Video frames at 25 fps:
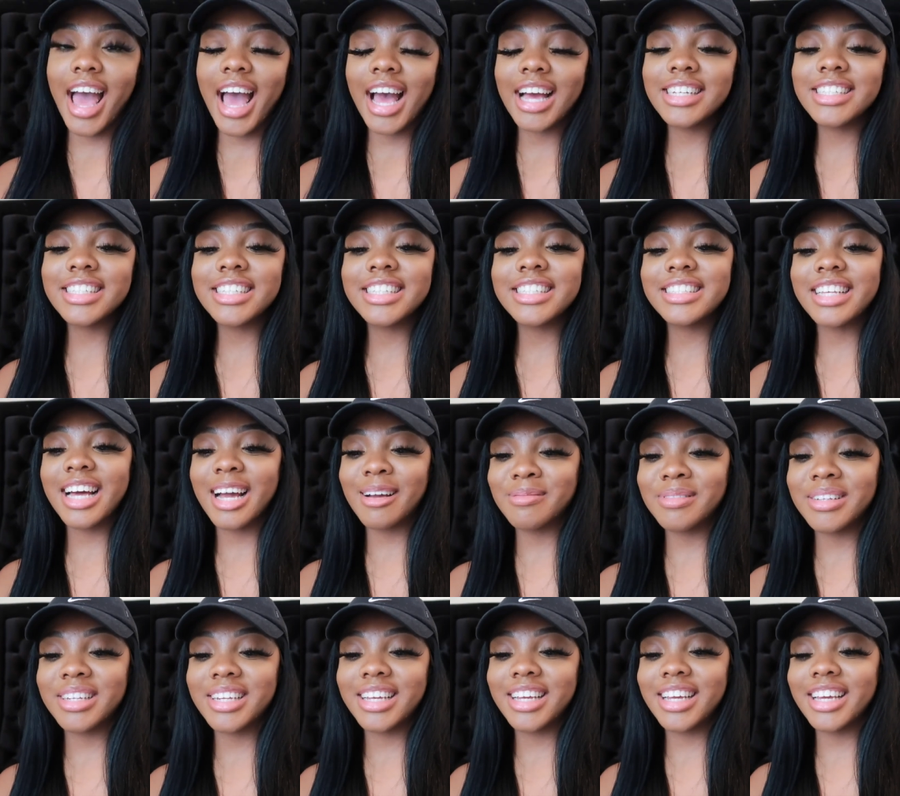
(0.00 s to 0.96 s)
i just
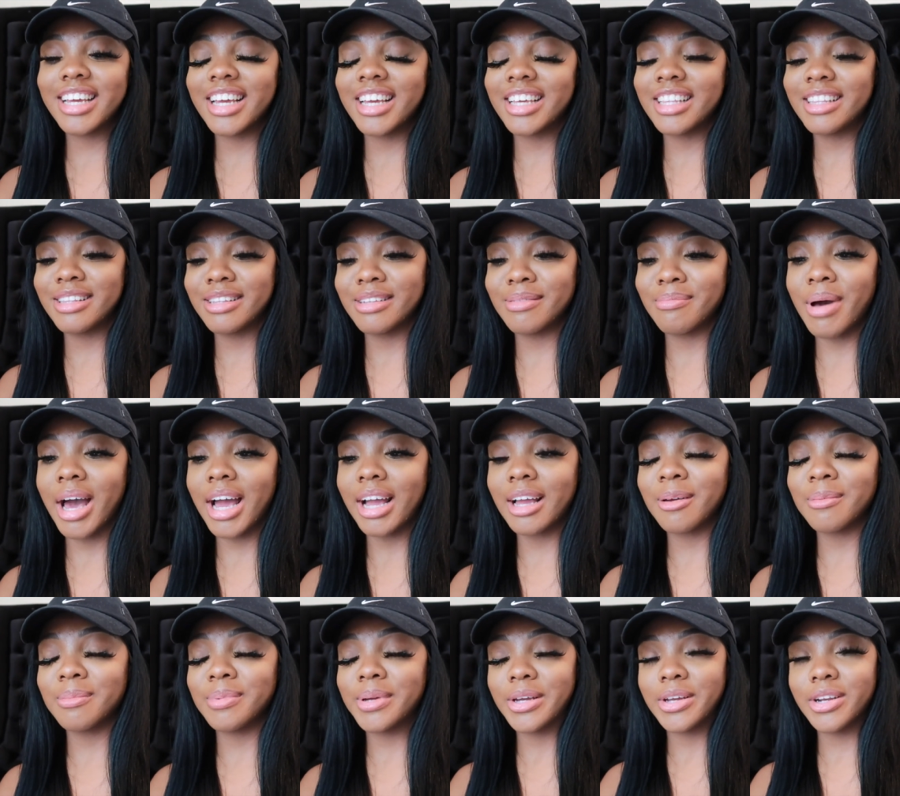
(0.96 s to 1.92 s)
typed it in in my
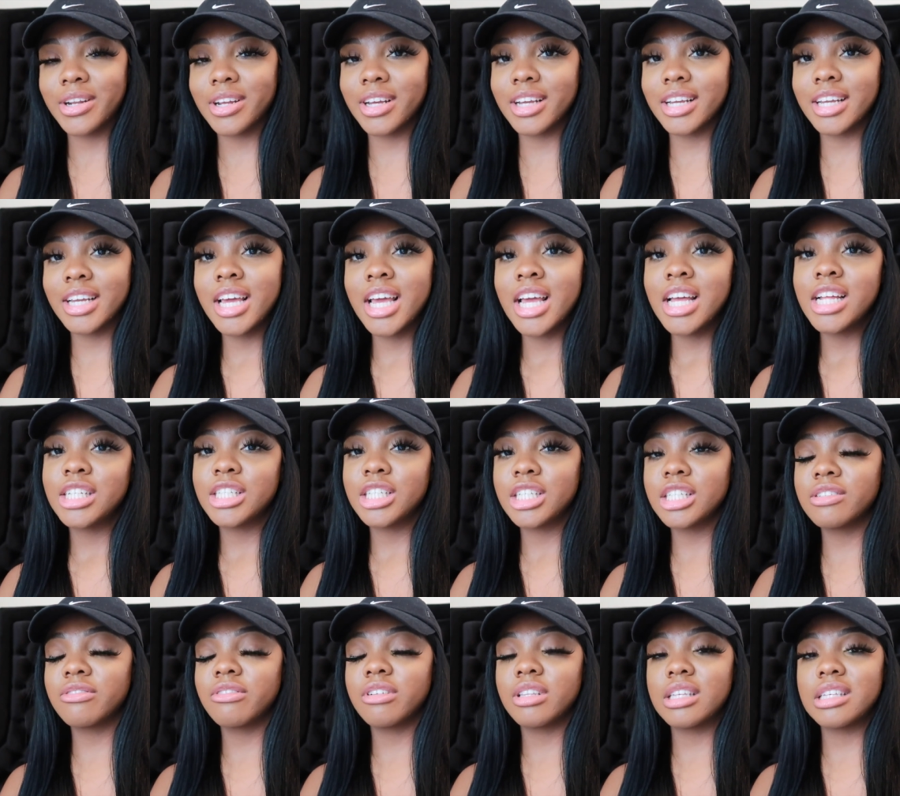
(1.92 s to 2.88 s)
computer
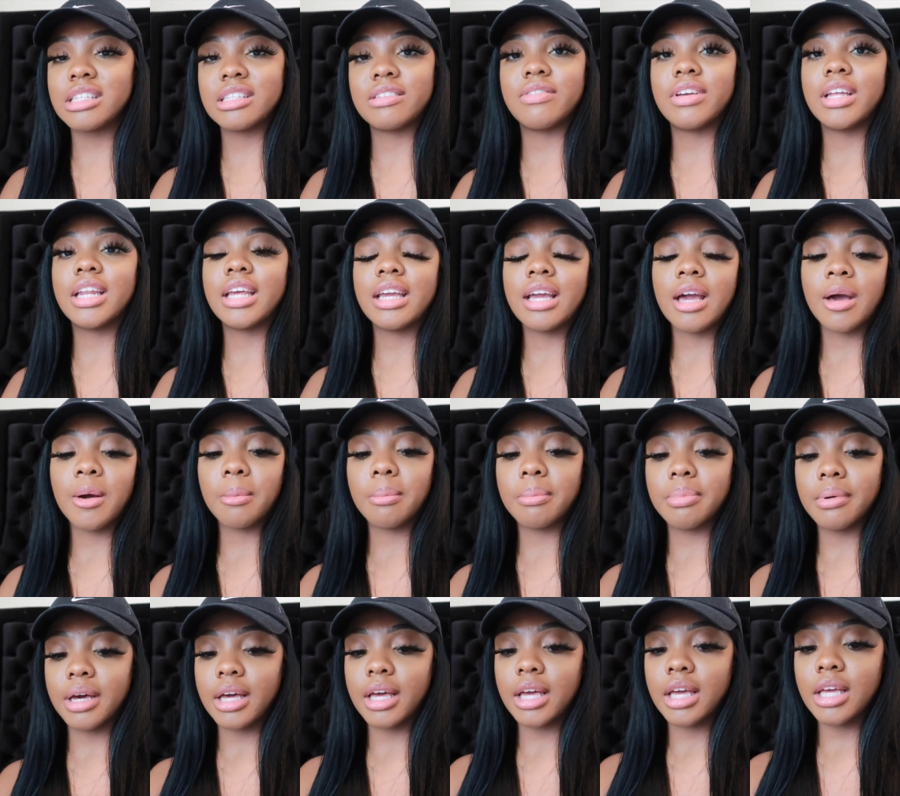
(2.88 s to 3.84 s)
just for this video
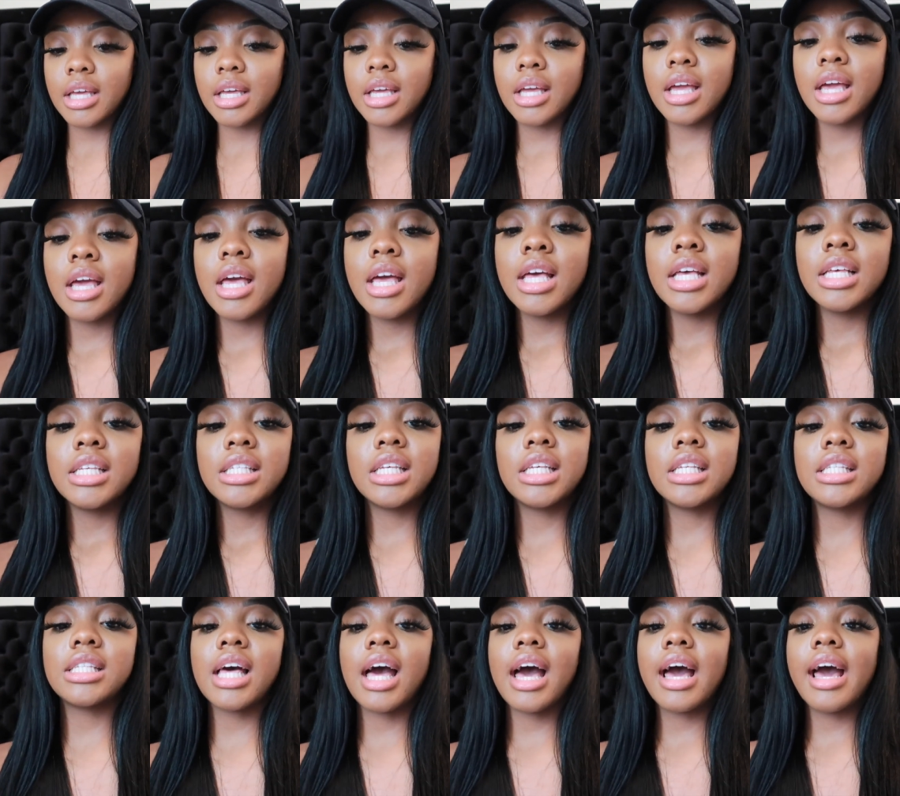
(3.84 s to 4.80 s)
but
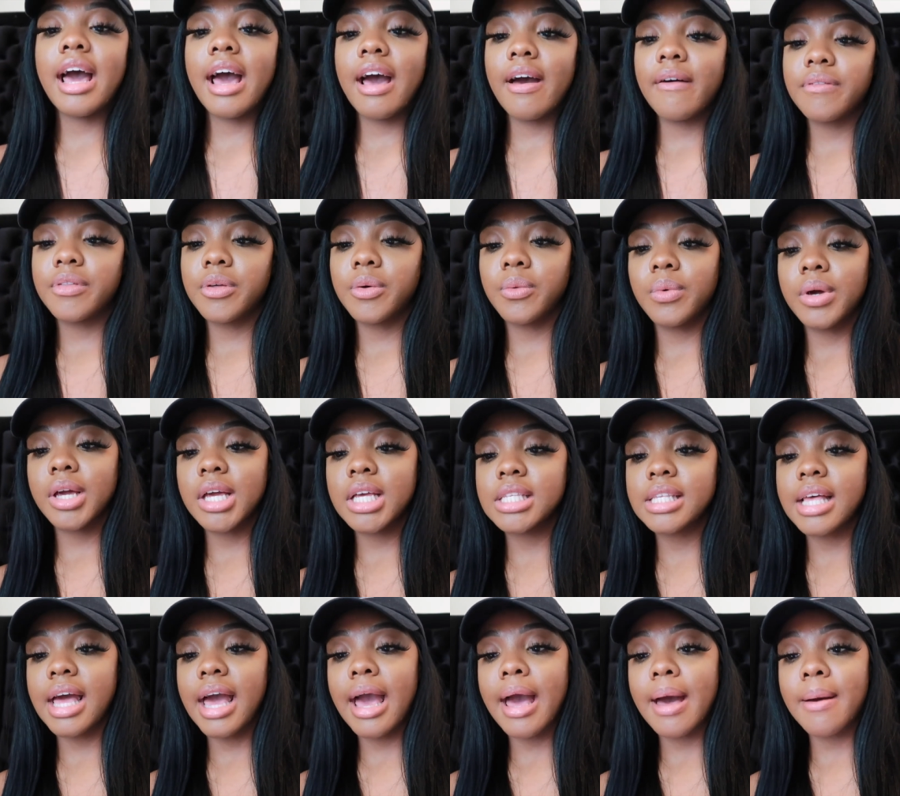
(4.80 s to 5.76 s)
since I have the
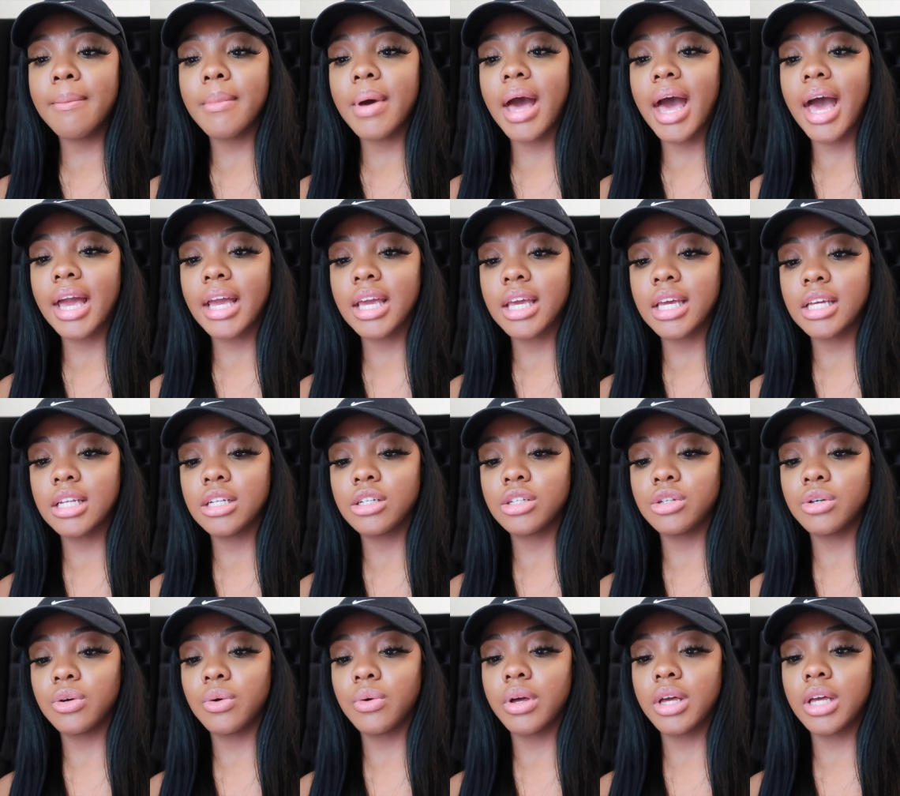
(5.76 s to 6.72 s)
Wix app, I can
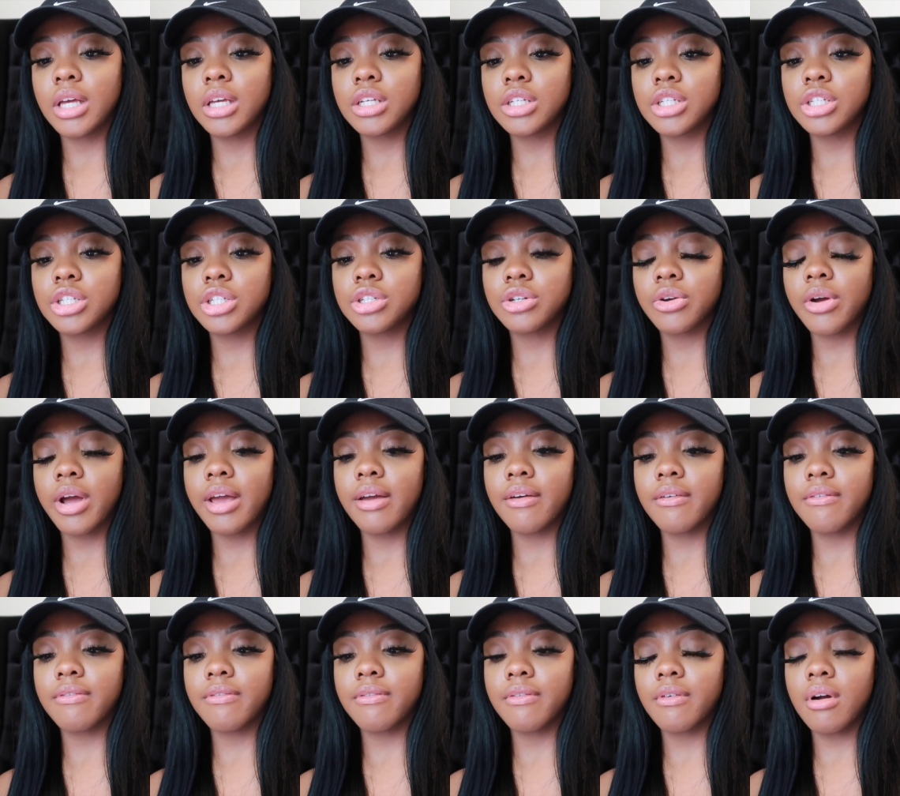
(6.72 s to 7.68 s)
do it
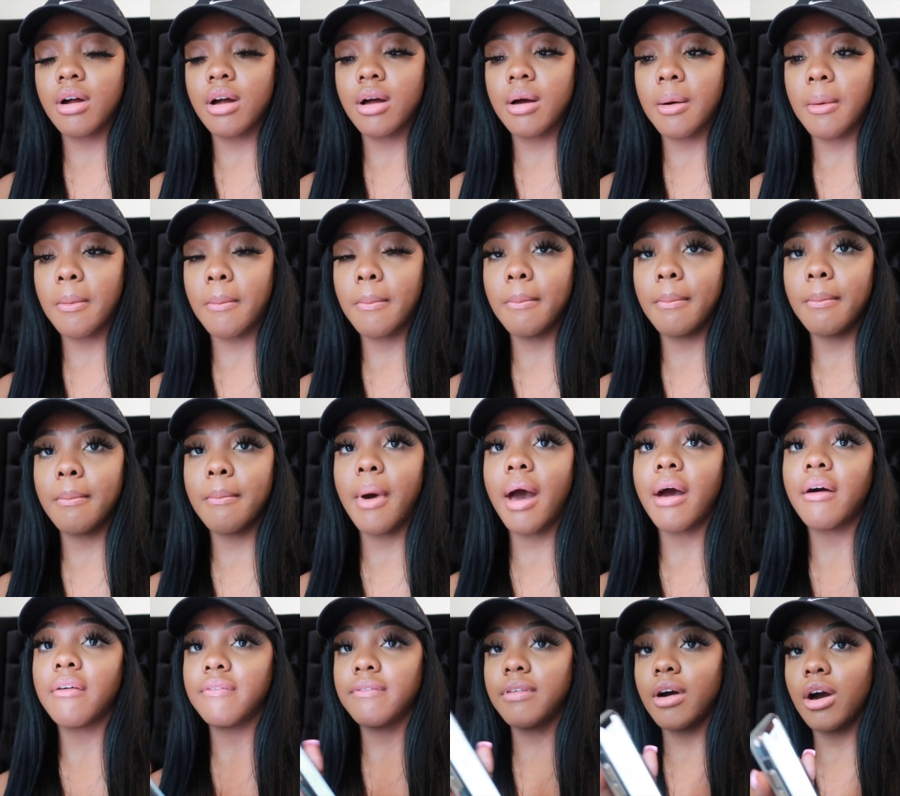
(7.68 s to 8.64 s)
straight from
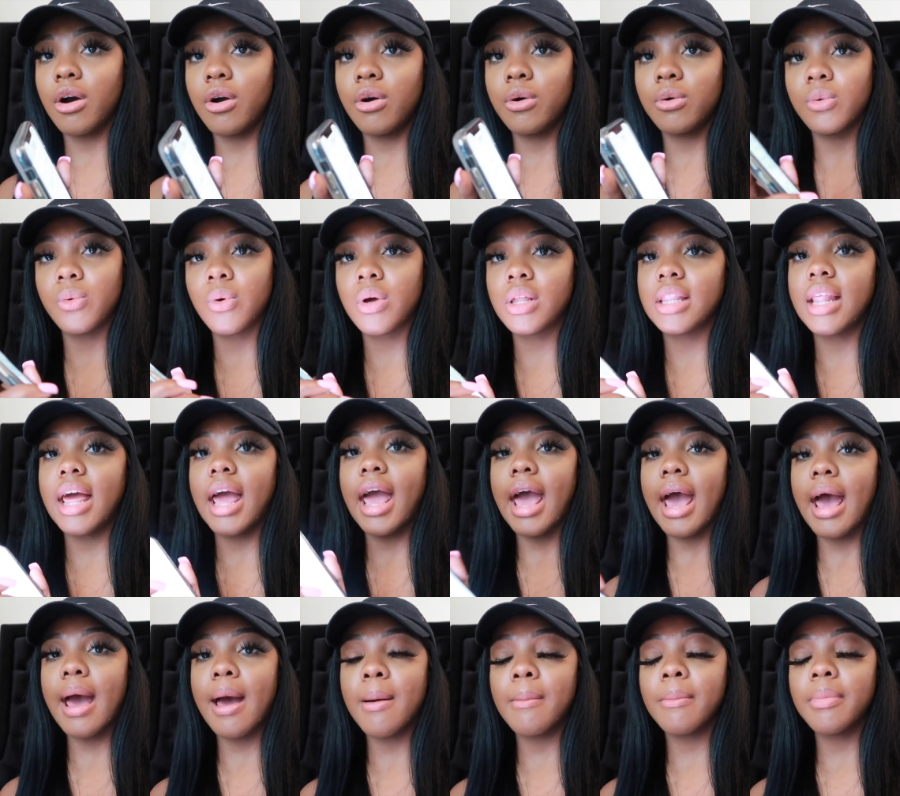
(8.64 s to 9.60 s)
my phone on the
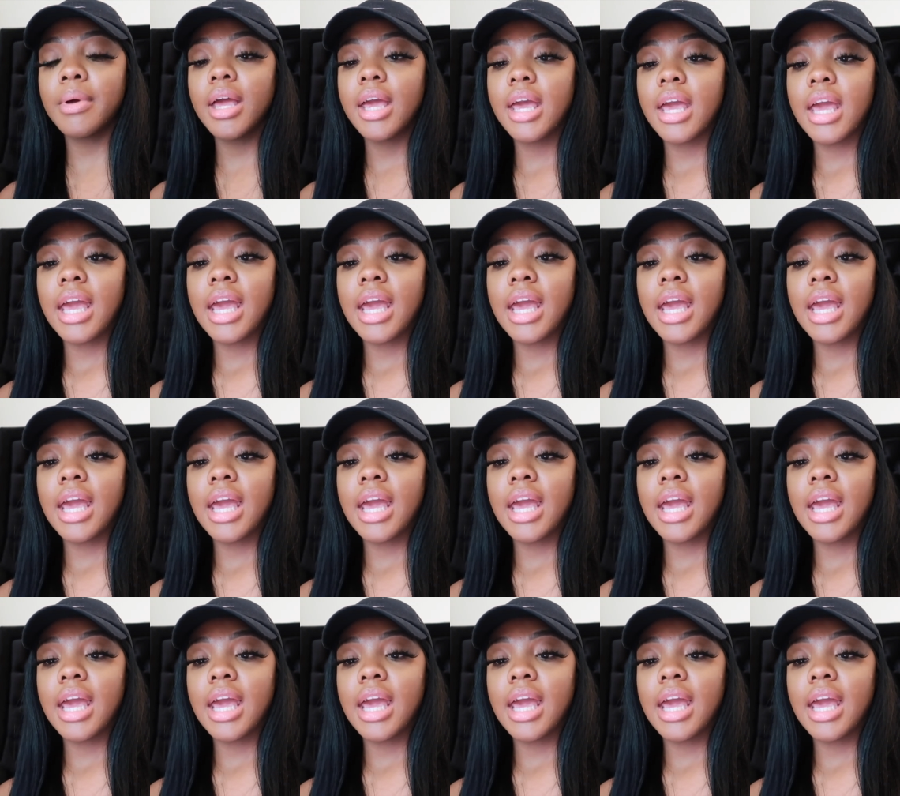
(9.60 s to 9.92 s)
app.